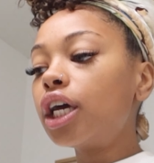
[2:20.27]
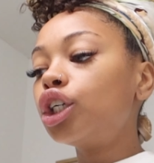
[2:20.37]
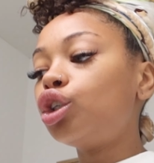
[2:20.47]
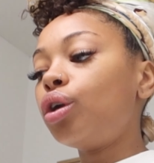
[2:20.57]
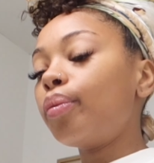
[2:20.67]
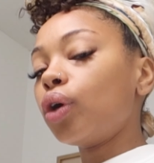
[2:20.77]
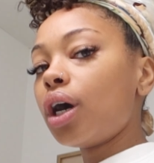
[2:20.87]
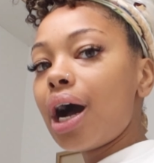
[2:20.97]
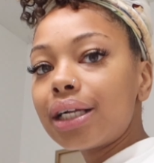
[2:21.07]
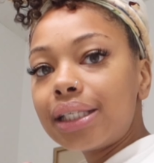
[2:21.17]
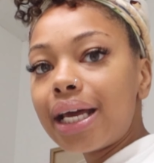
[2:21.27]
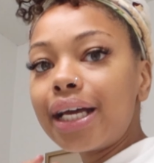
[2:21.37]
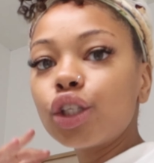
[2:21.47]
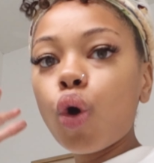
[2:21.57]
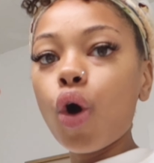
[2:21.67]
shooting more
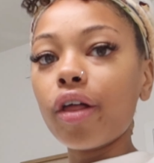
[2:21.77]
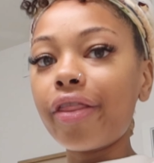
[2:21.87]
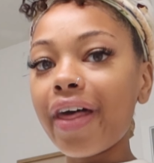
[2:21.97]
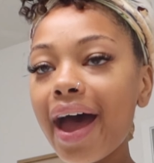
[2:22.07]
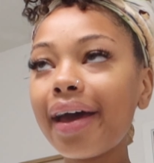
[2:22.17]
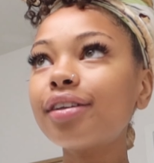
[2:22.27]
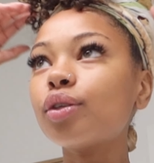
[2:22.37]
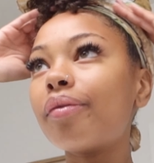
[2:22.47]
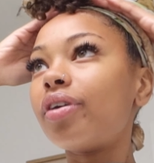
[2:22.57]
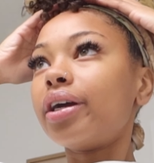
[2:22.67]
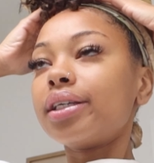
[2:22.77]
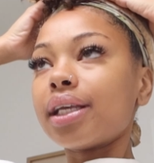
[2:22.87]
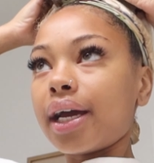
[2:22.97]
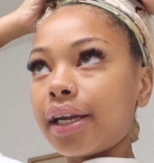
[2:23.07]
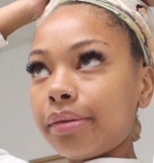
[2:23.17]
content, all of that. So I'm very
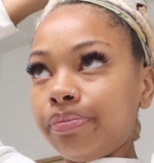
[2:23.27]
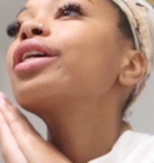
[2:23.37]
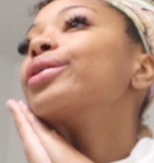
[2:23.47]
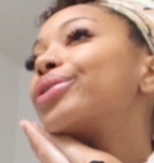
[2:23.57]
excited.